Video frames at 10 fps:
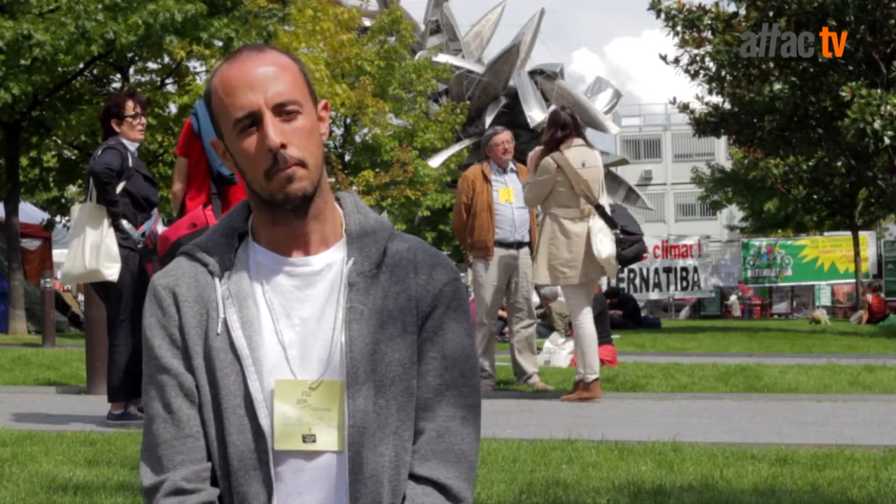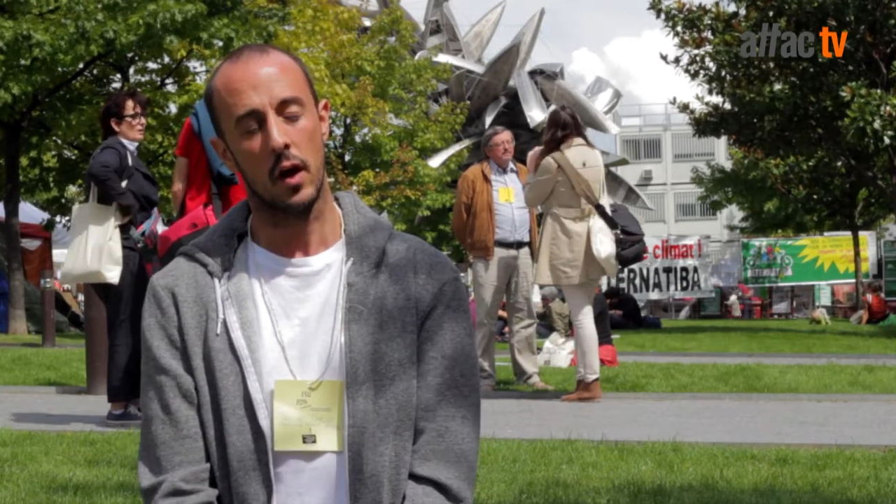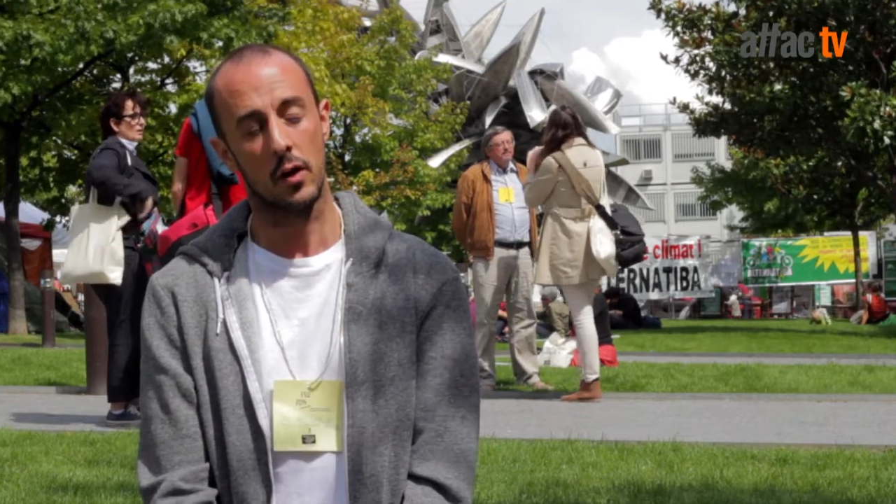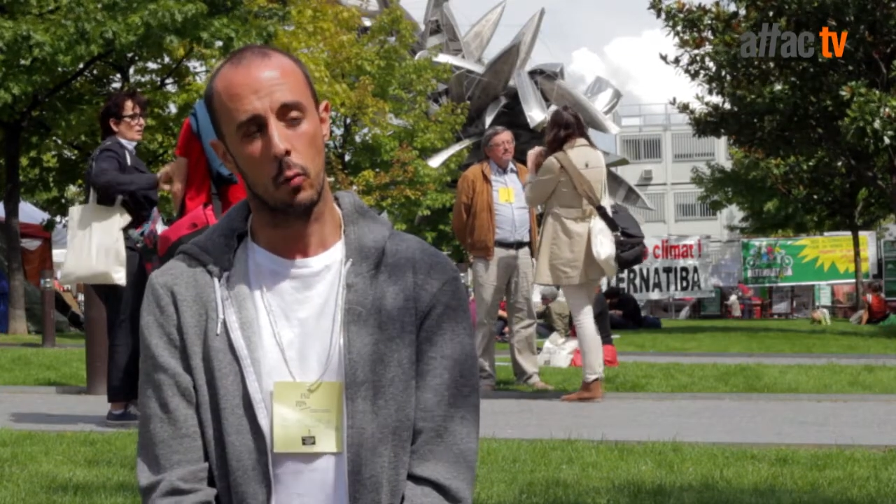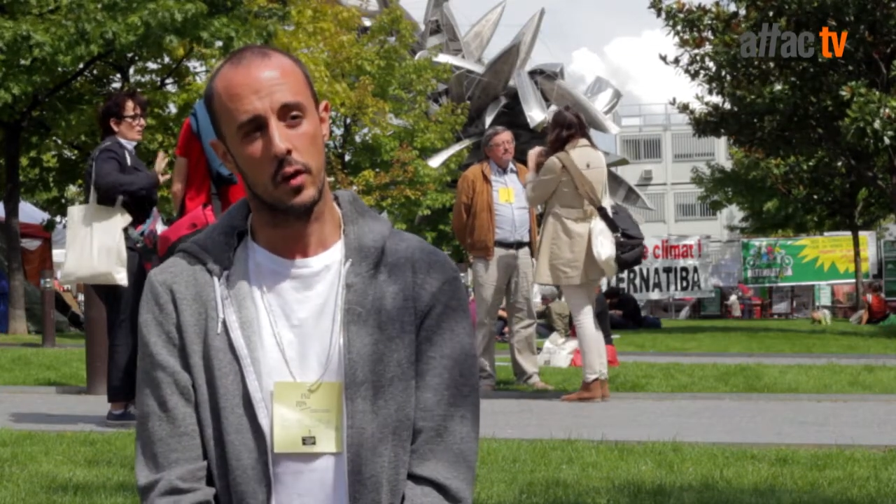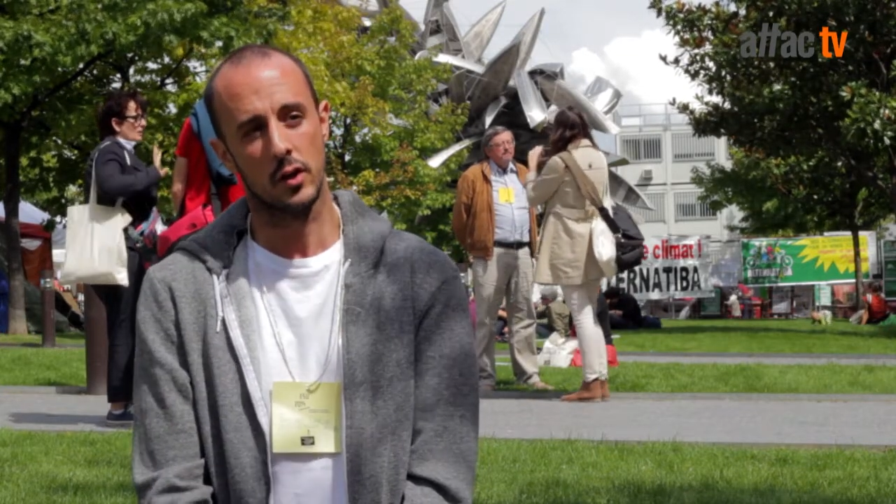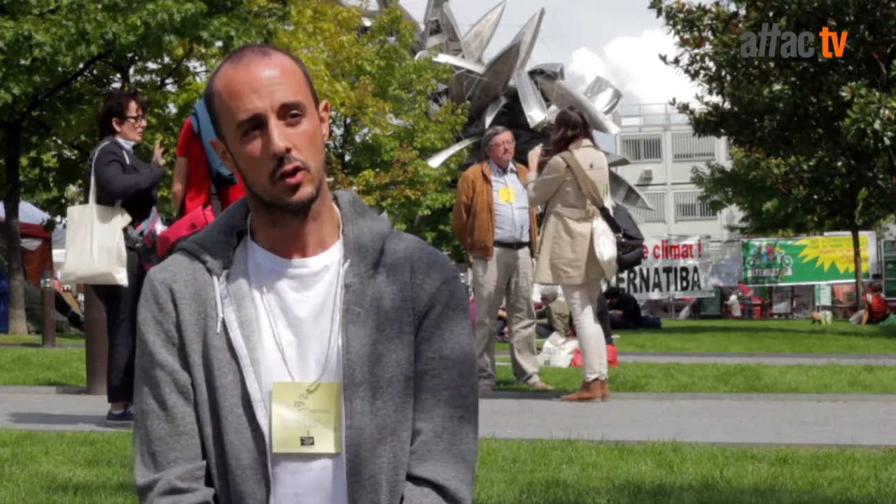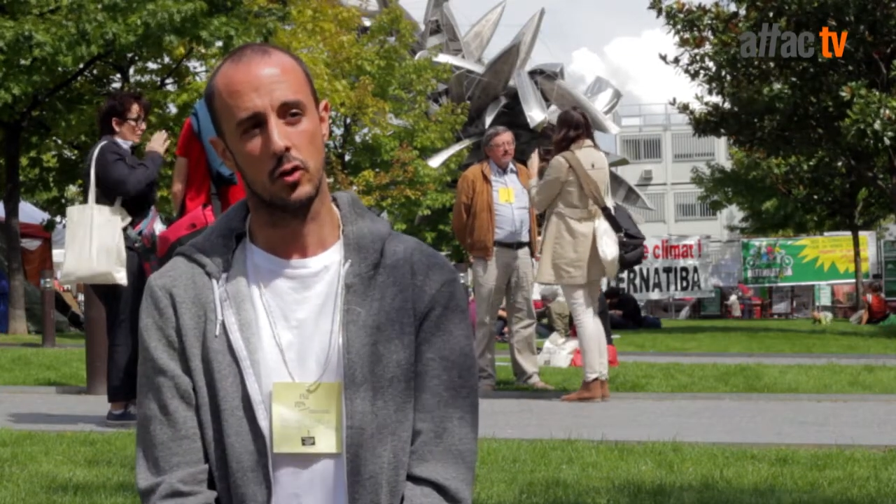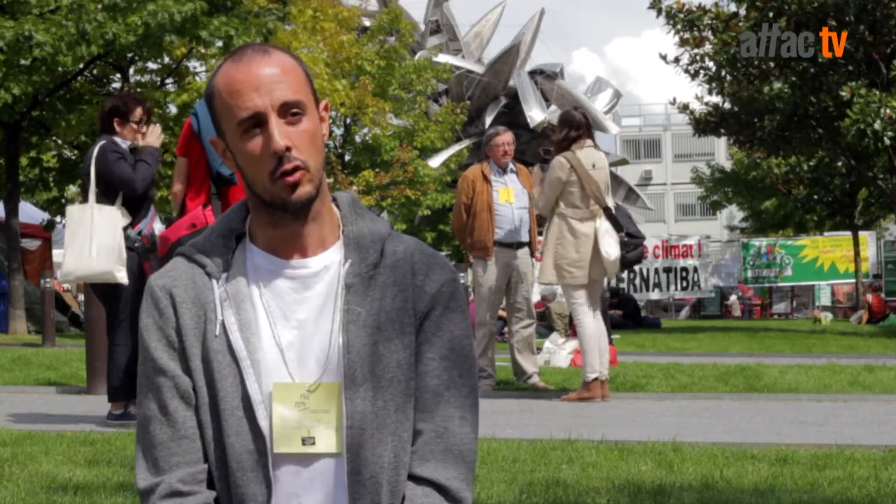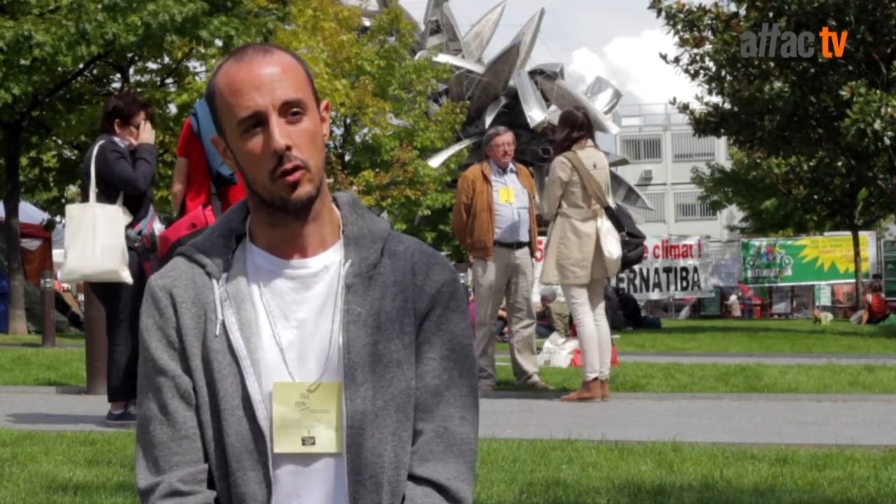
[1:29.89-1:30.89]
and that we
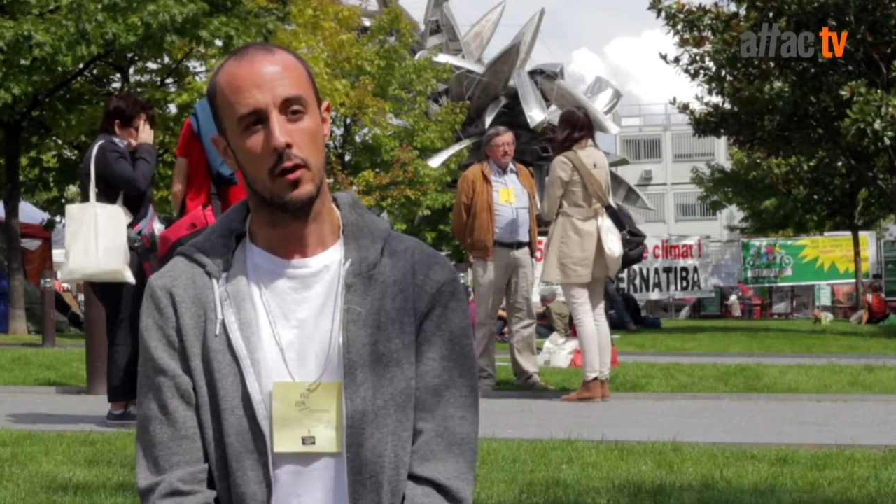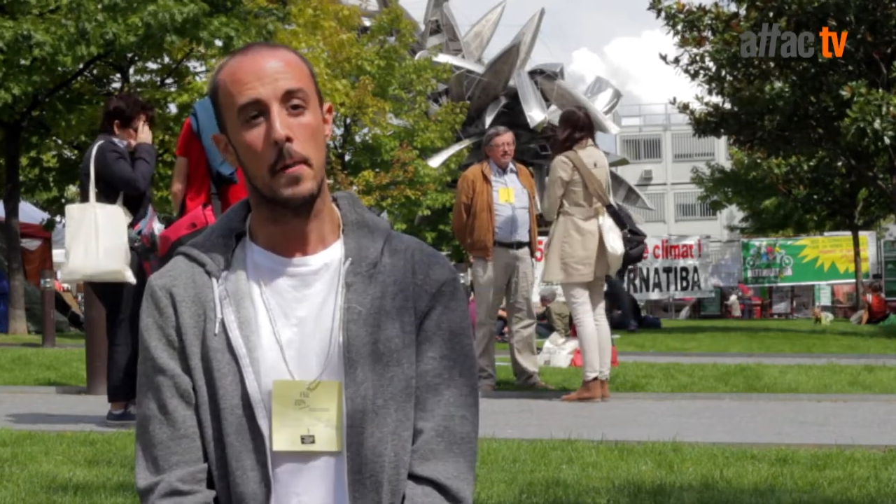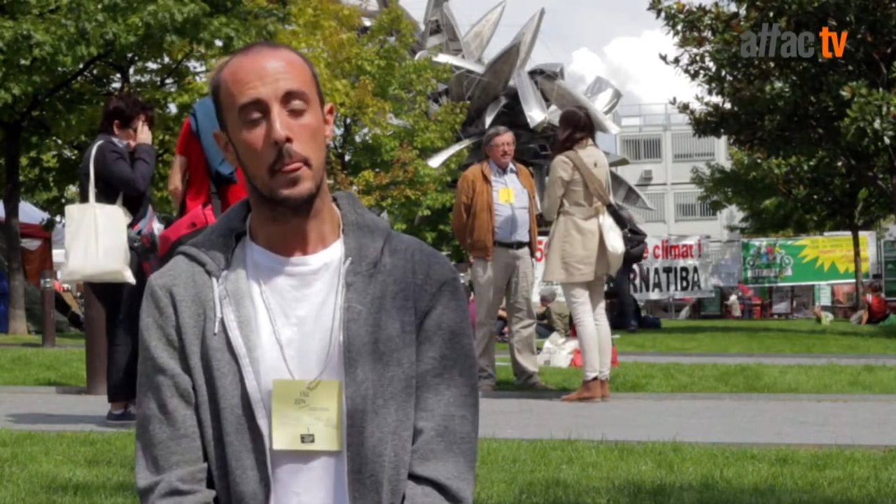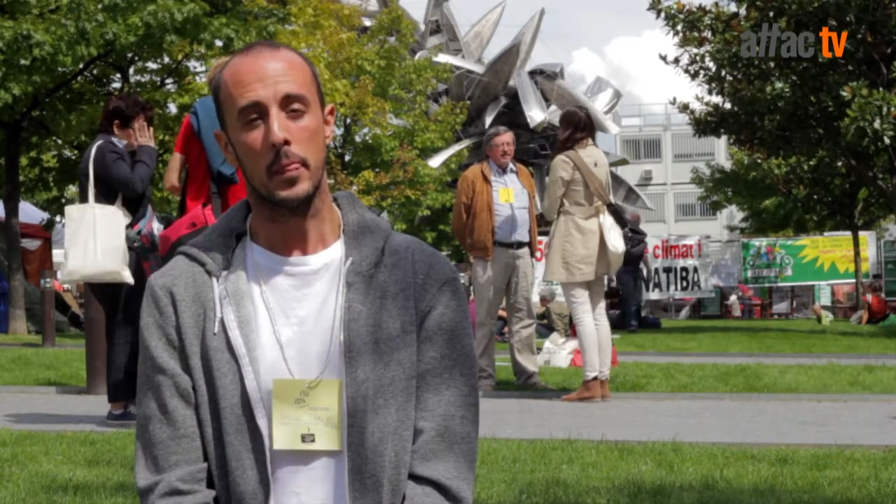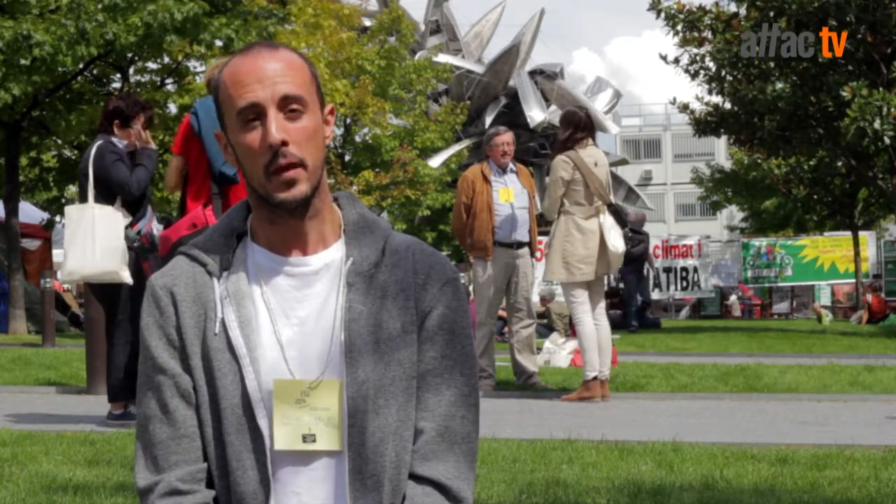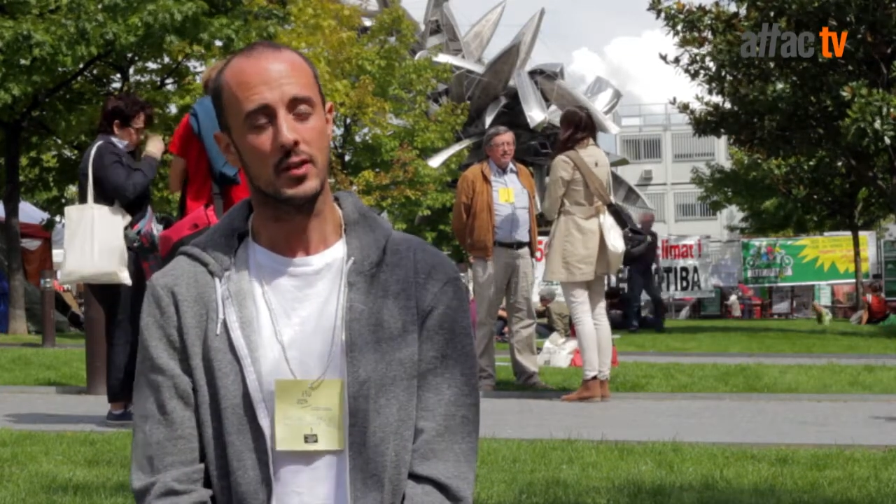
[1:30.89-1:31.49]
ensure that